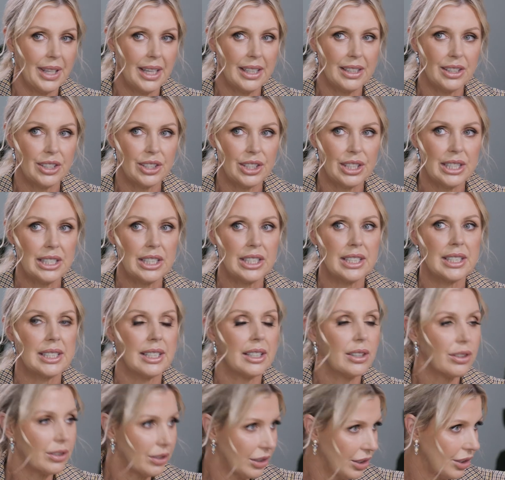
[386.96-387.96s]
And she just
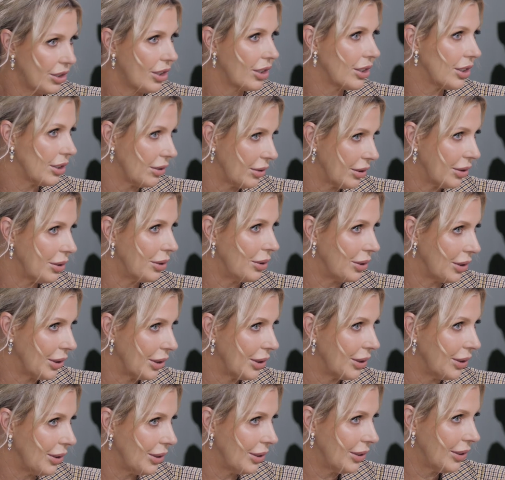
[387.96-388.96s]
said, look, your doctor will call
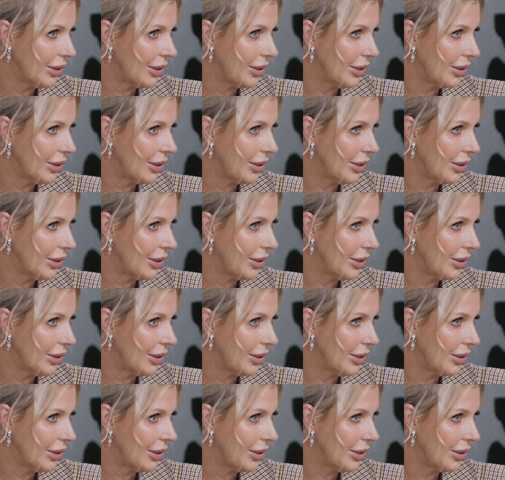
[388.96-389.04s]
you.